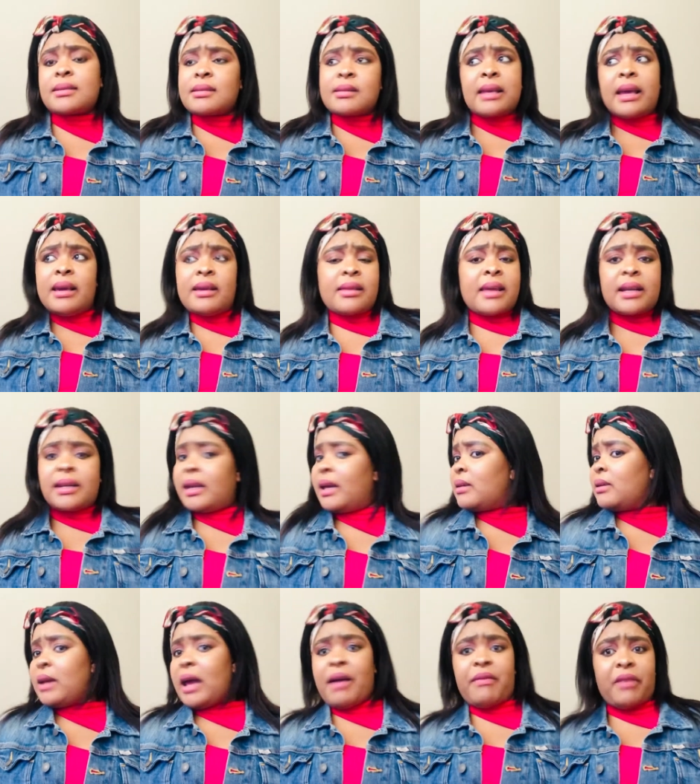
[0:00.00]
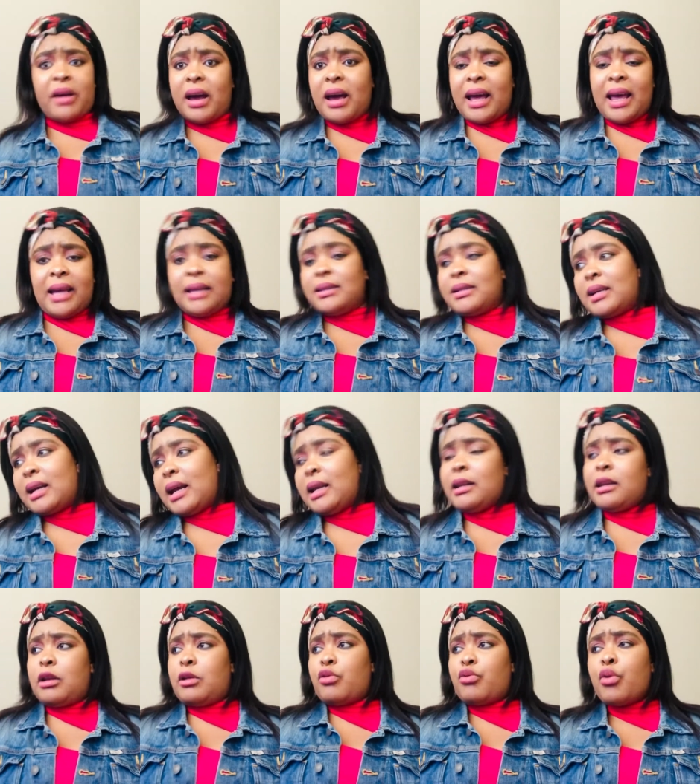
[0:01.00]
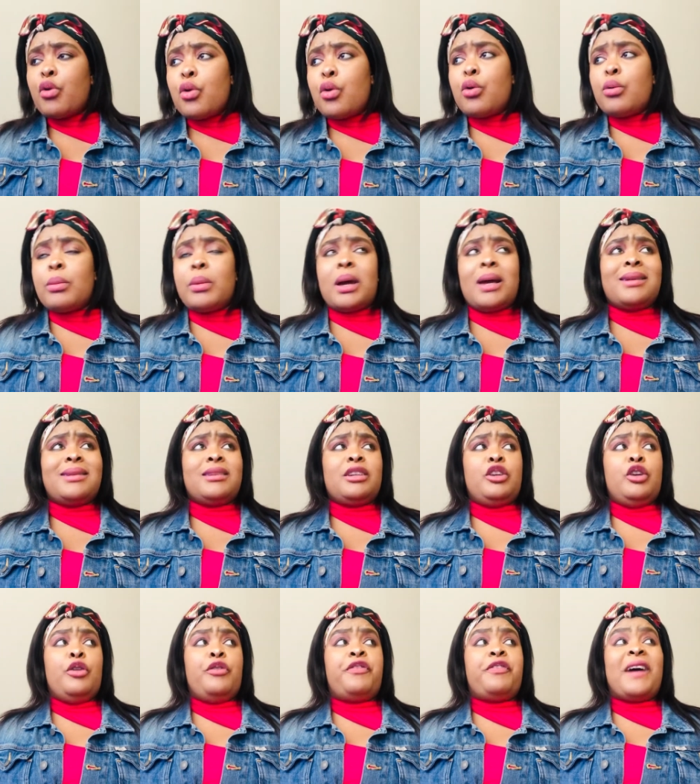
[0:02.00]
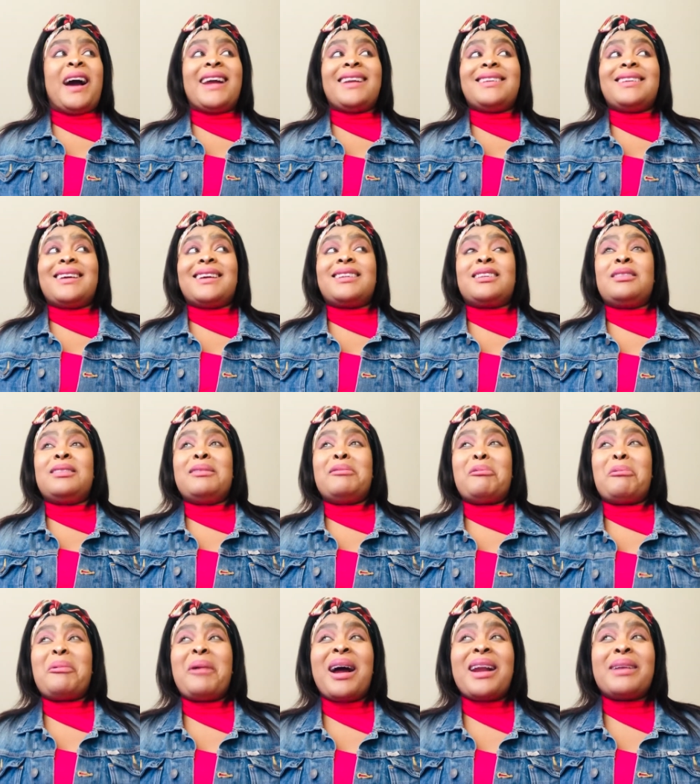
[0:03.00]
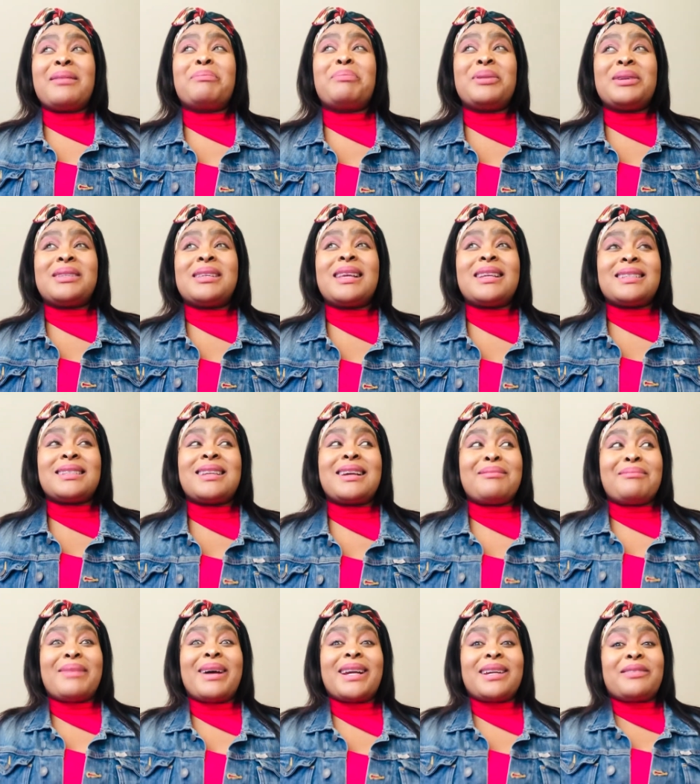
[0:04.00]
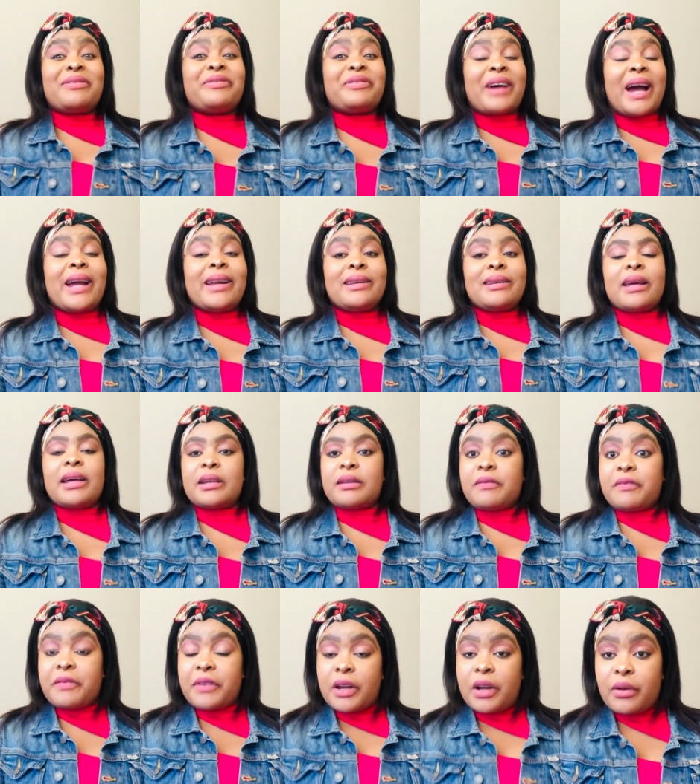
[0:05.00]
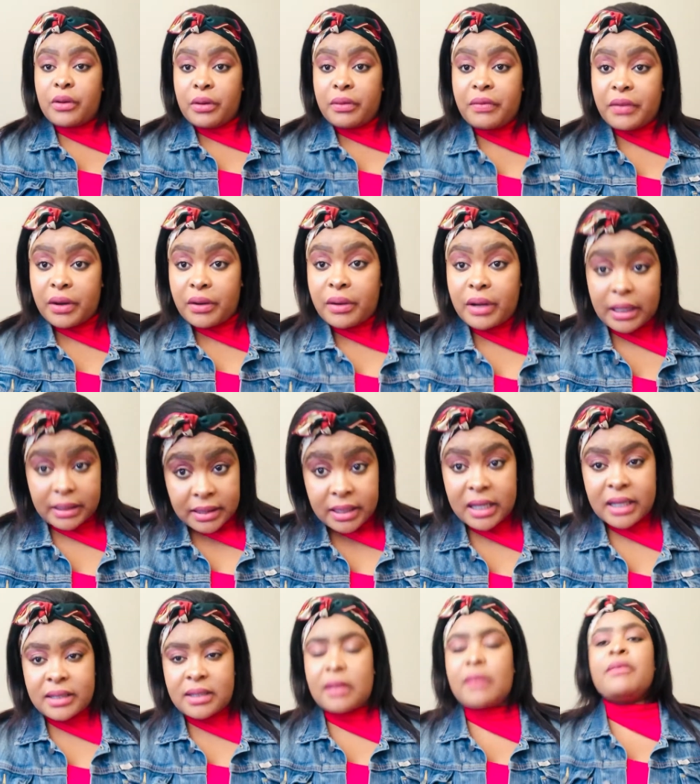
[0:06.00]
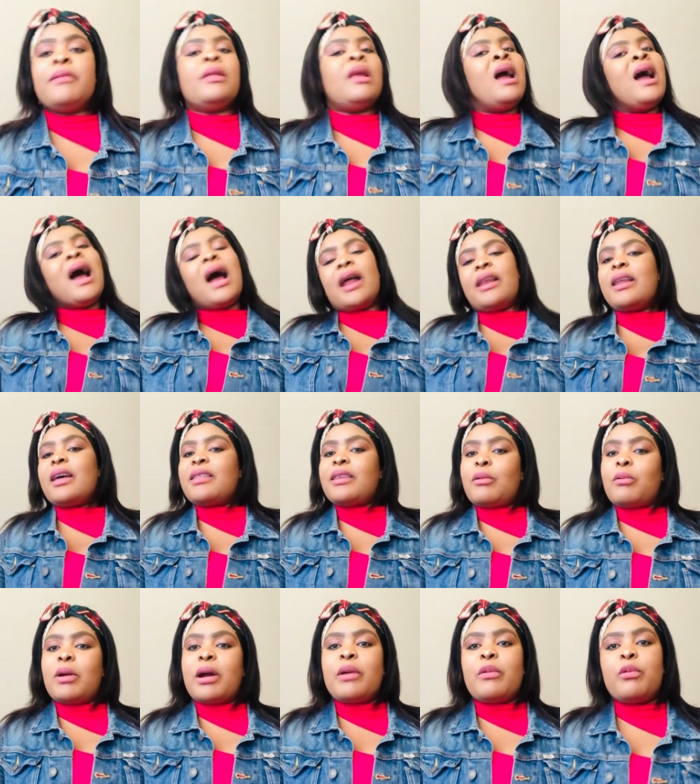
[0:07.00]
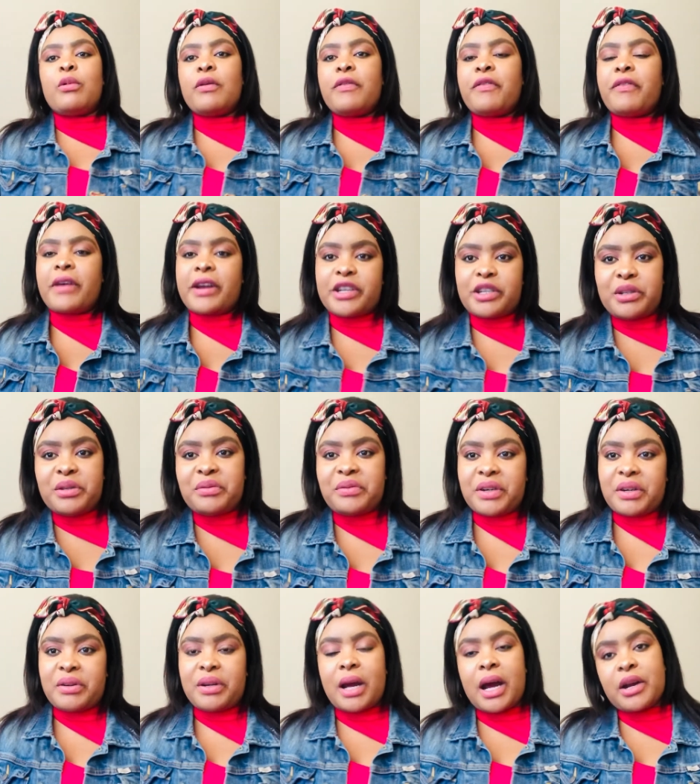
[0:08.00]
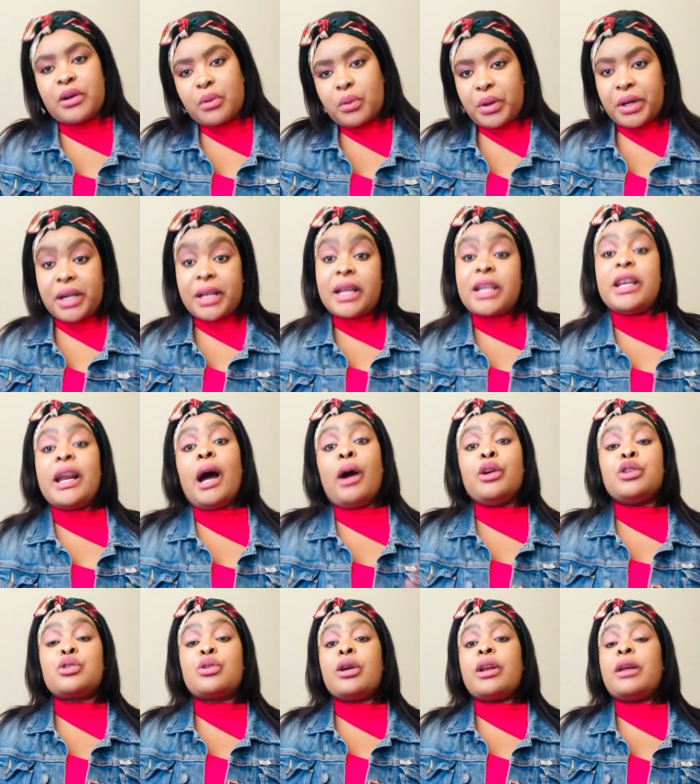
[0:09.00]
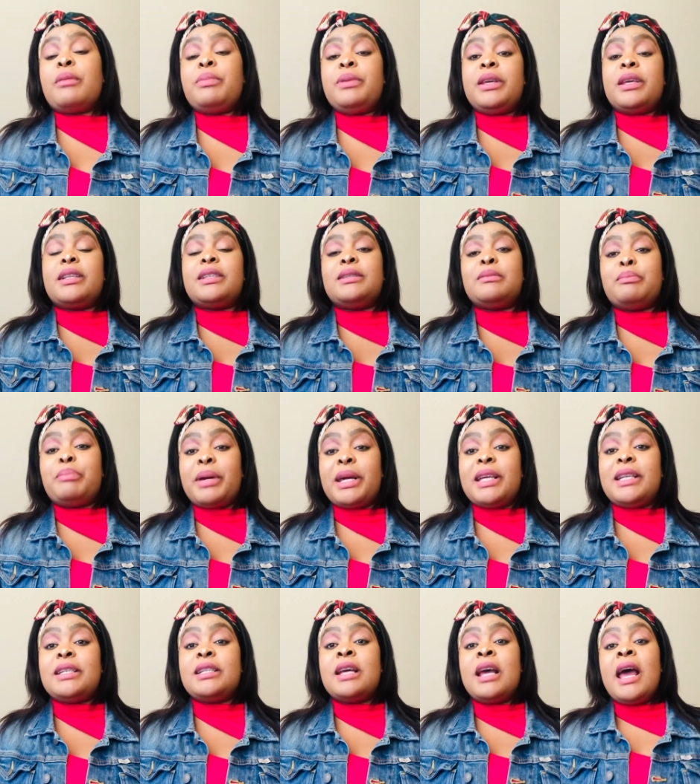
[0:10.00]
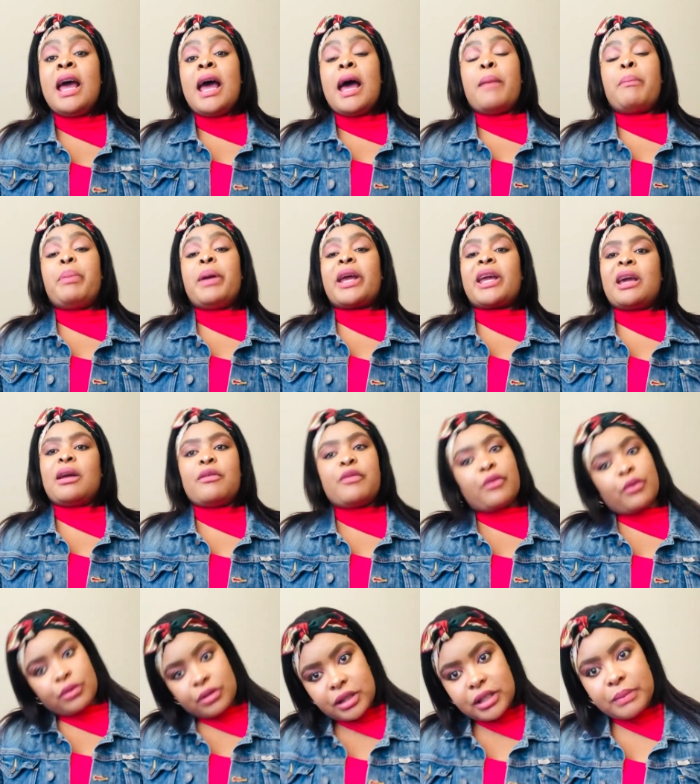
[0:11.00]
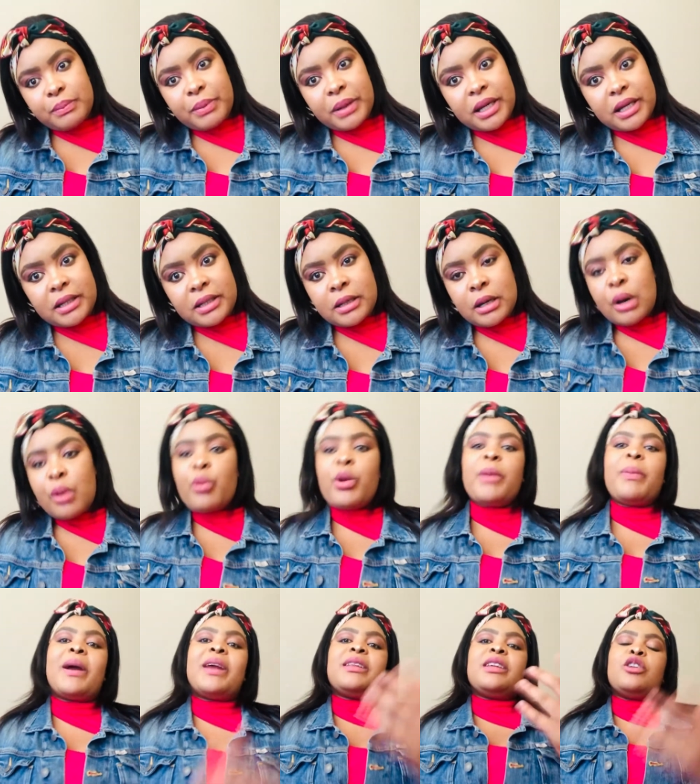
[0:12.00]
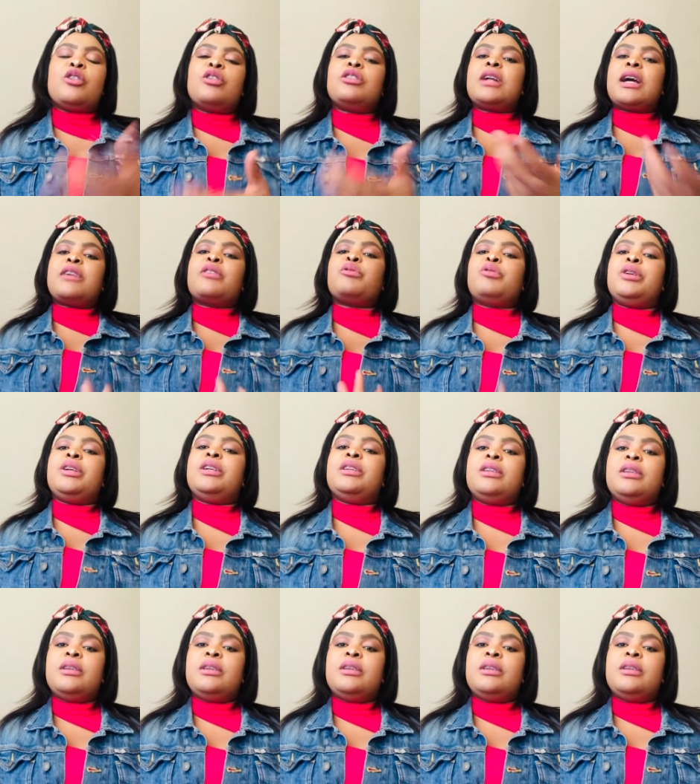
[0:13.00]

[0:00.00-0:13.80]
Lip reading: thing that can ever enter in the room, and you find that one presenter might find that very, very attractive, another one will find you very annoying. Now it's going to be a debate, a back and forth debate, whereby they don't agree.